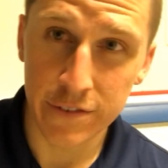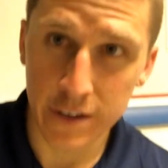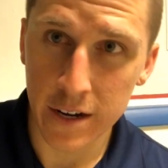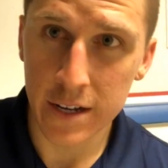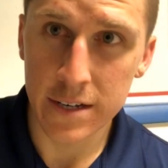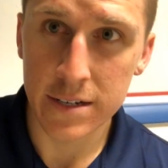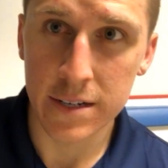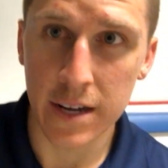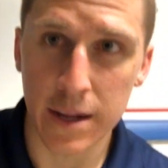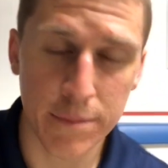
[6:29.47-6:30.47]
feel good,
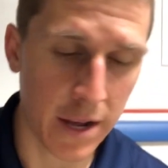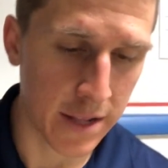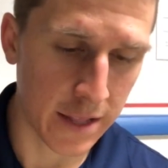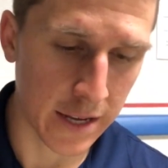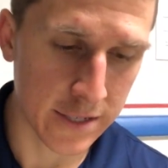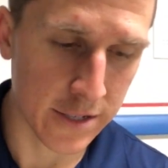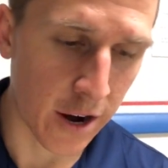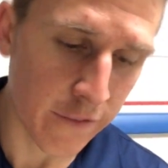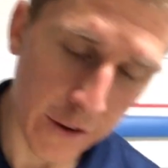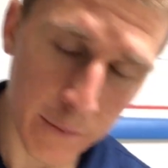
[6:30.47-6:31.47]
and I'm not like
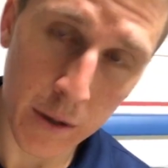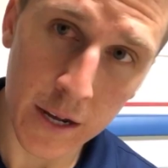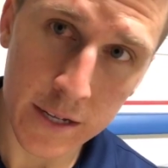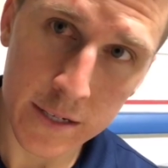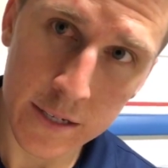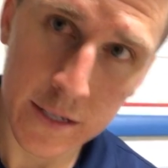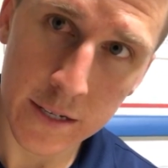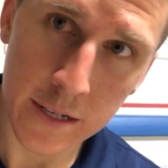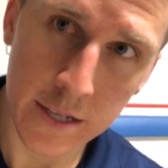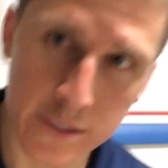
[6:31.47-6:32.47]
starving, but
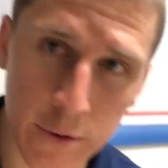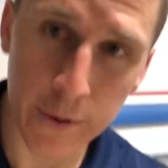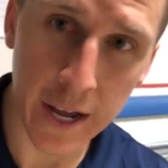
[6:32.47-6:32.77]
this is what we